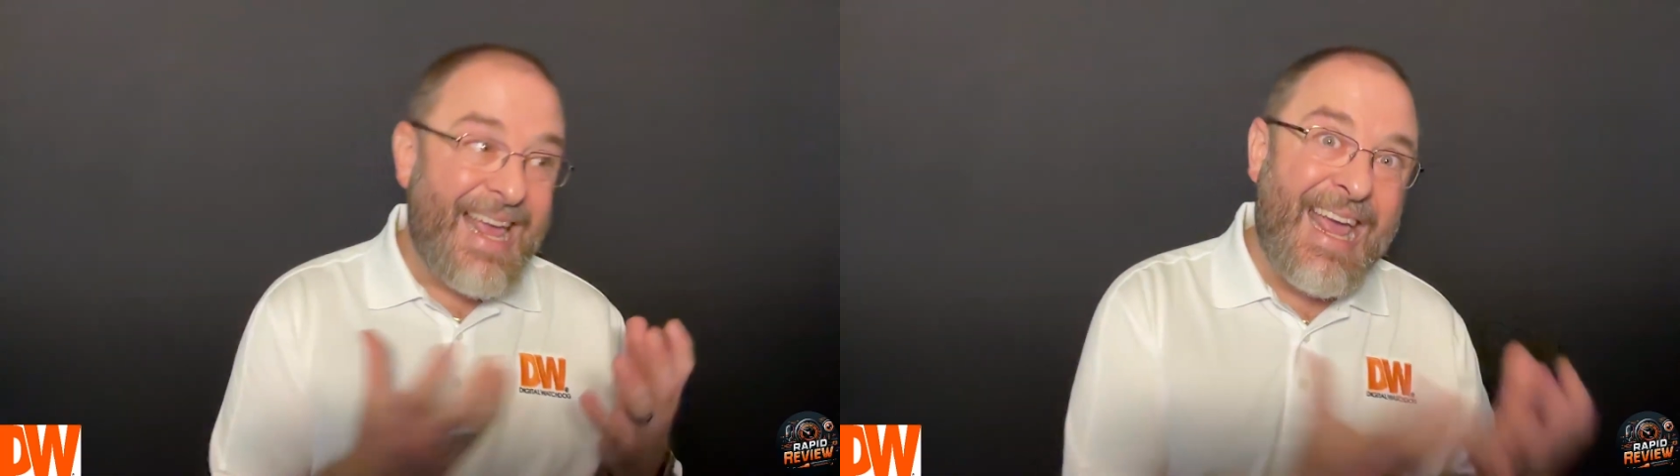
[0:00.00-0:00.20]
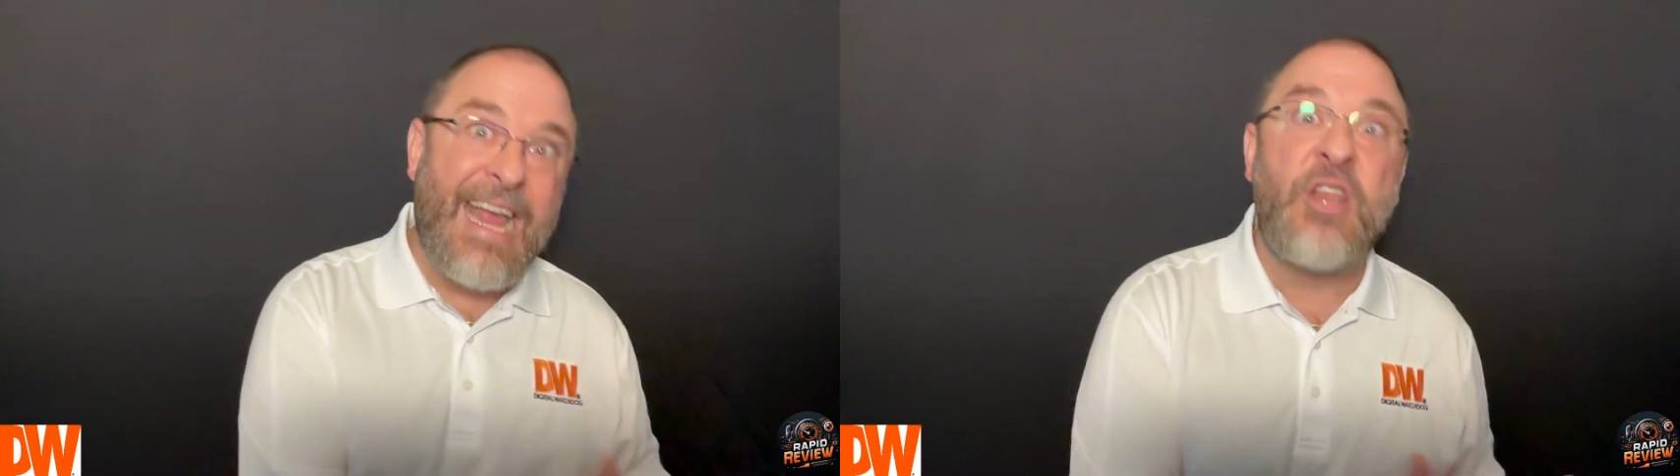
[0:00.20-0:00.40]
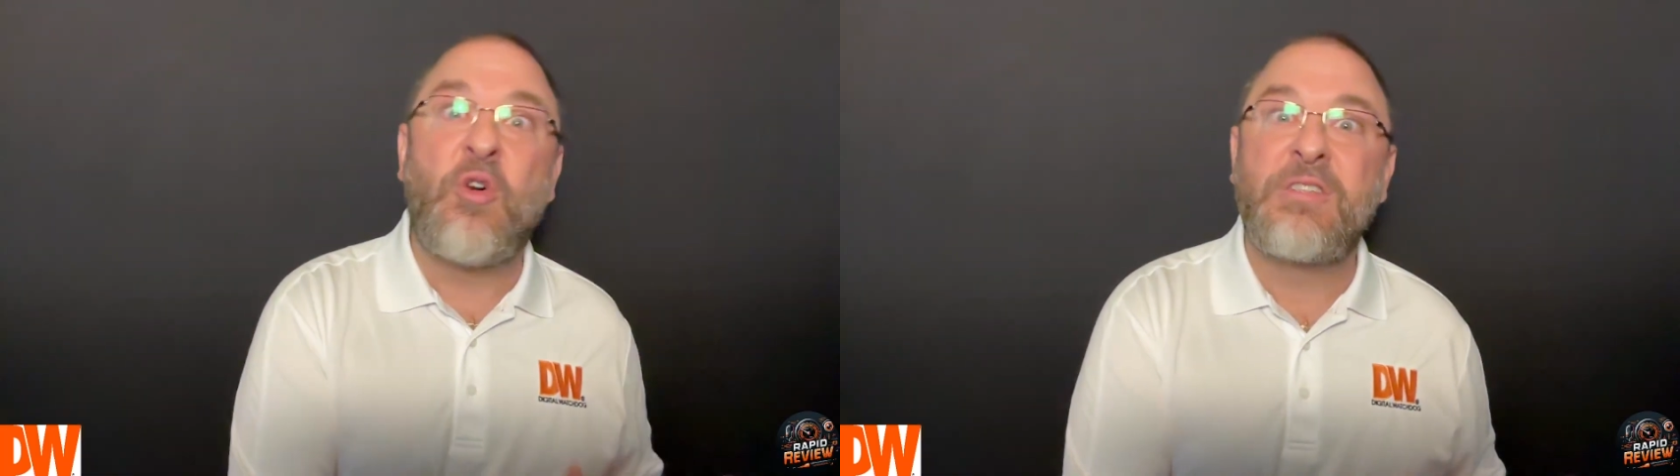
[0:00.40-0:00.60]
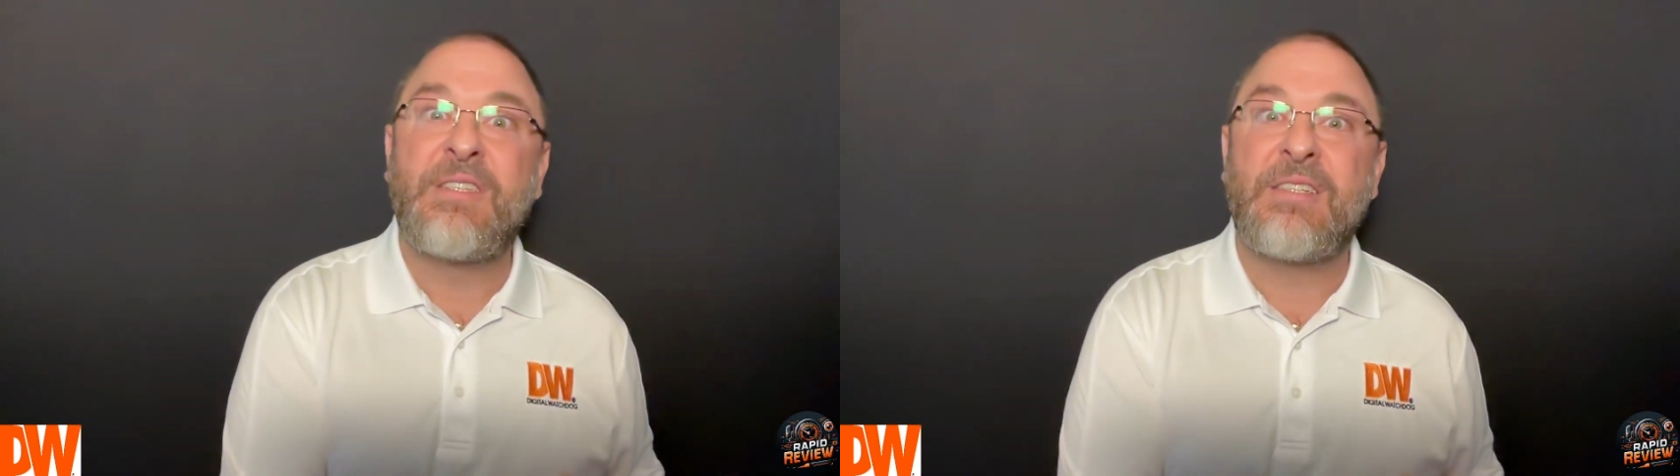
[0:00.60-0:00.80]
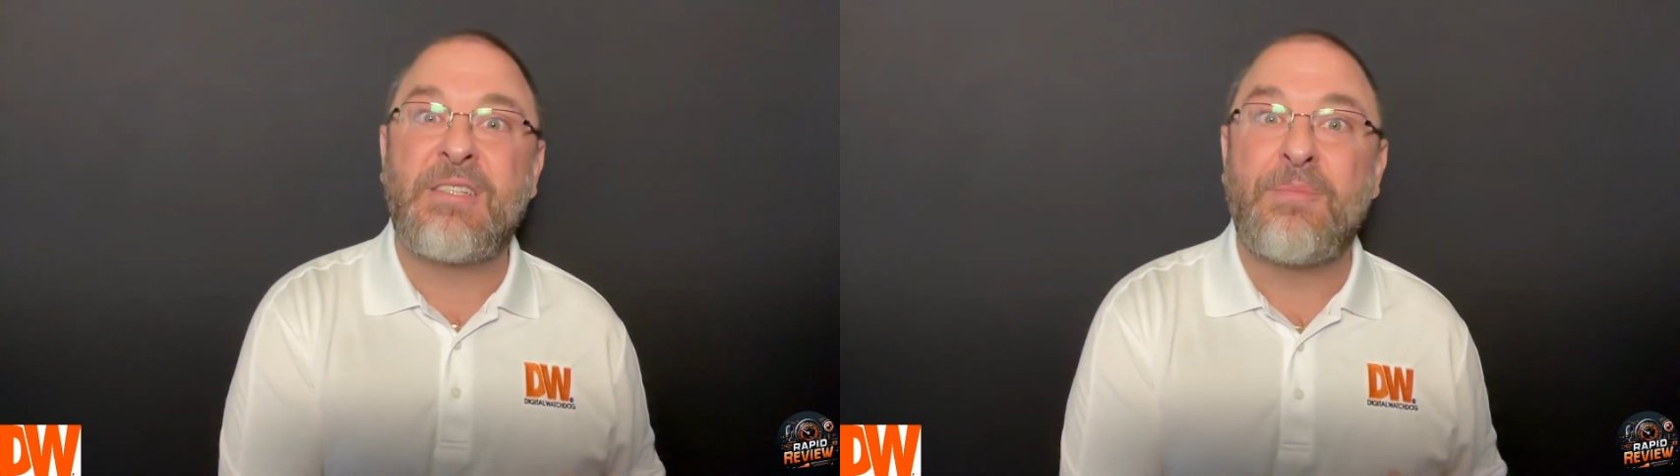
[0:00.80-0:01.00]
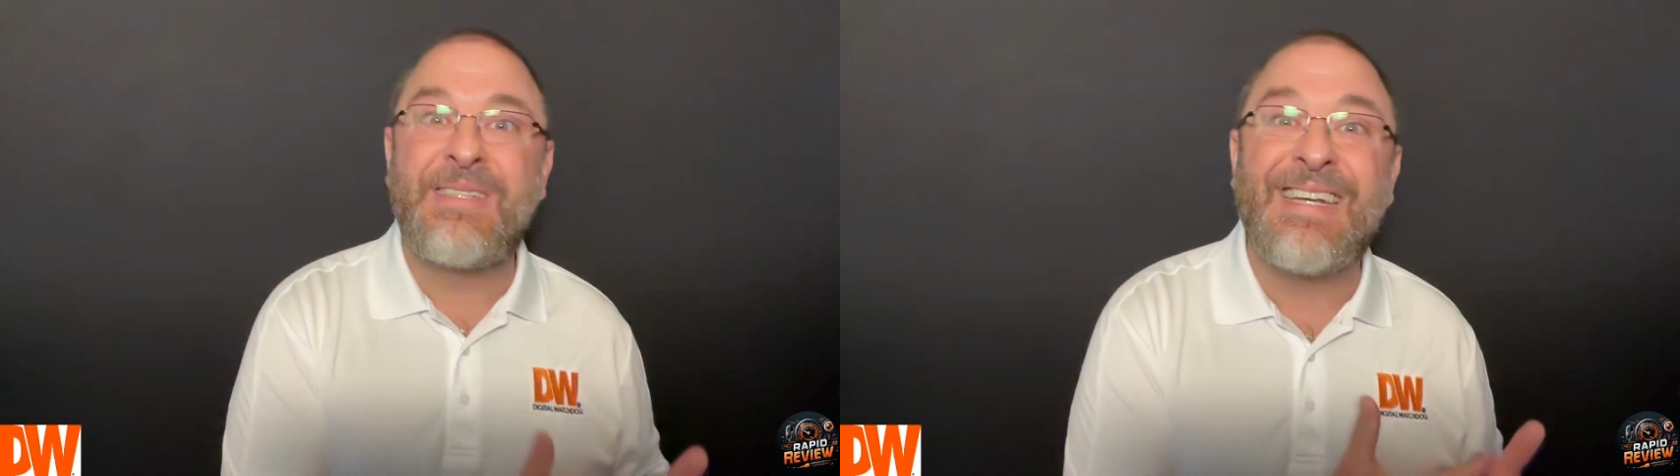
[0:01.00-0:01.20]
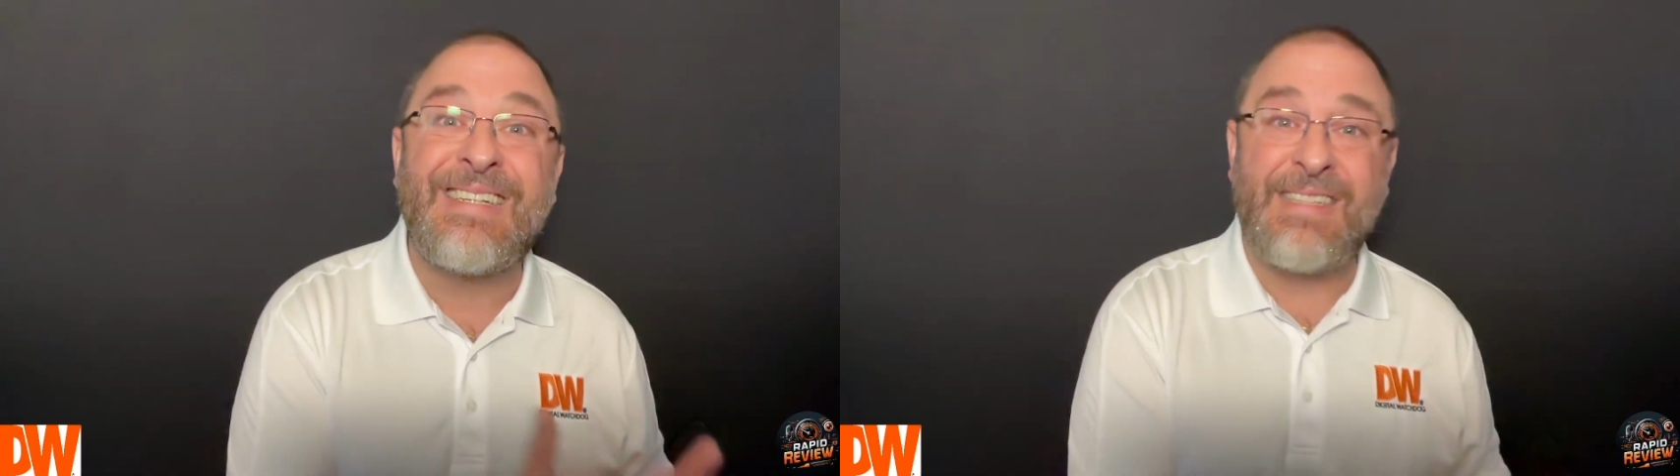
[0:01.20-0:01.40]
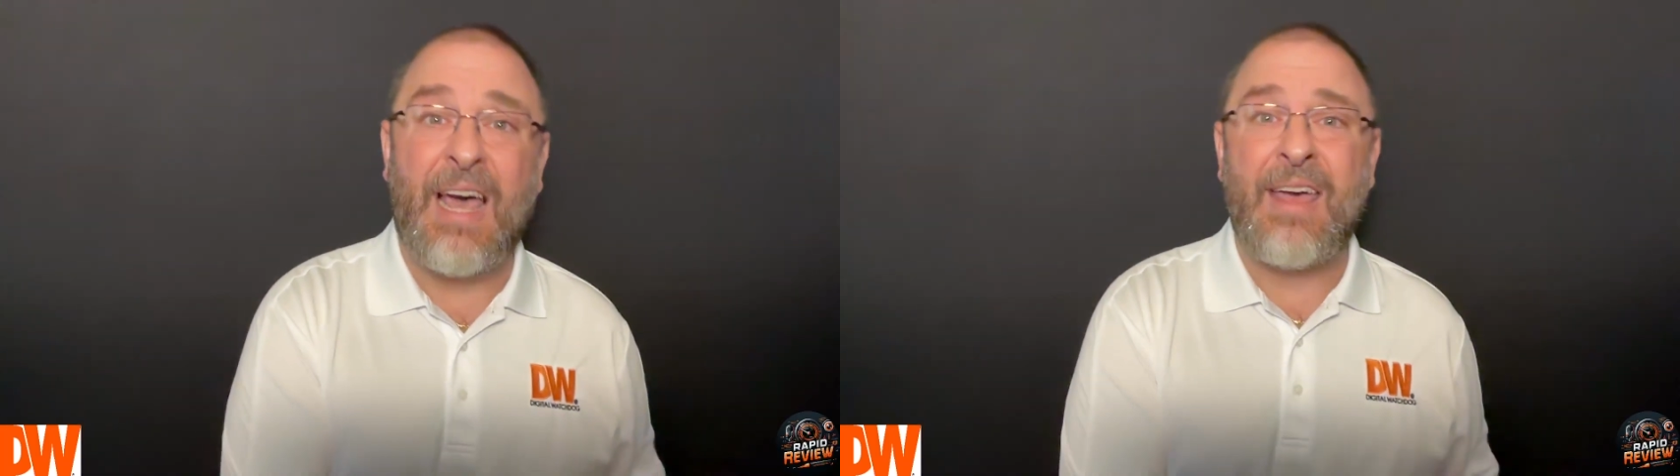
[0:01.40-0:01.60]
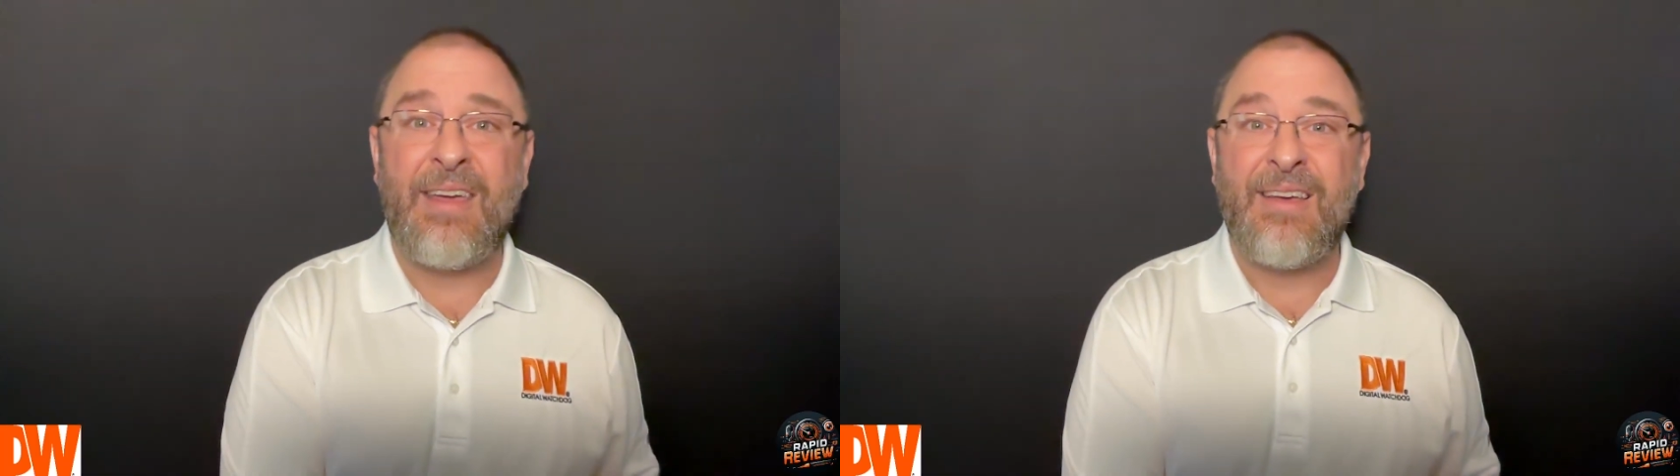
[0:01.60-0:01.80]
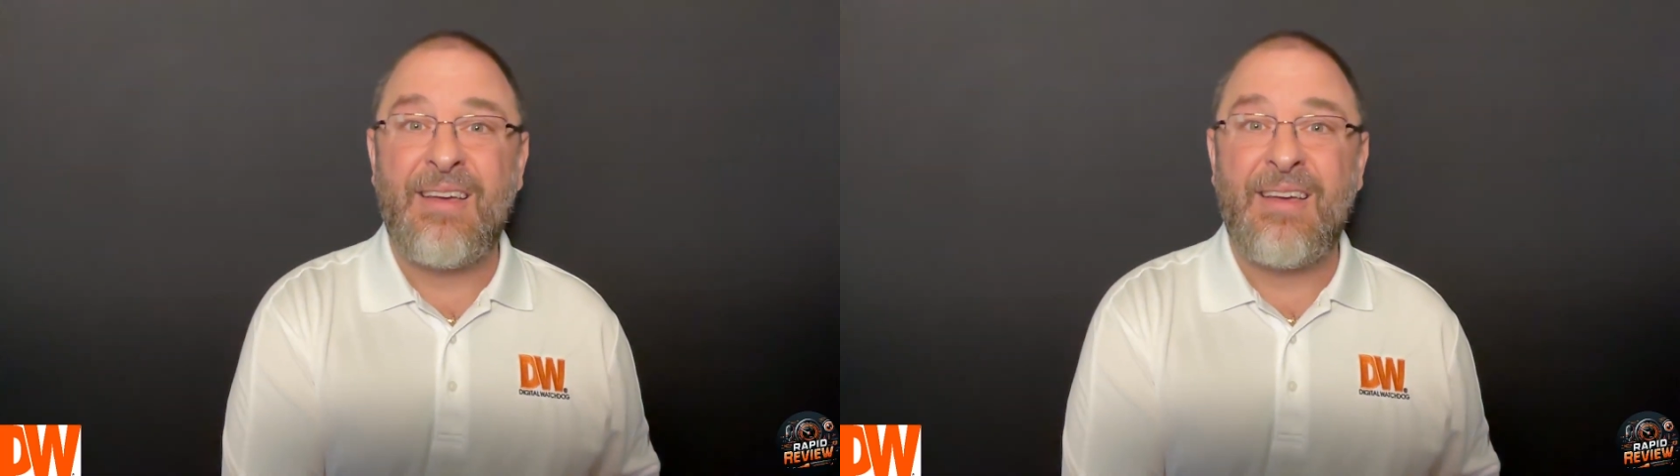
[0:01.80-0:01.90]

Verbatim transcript: in your system today.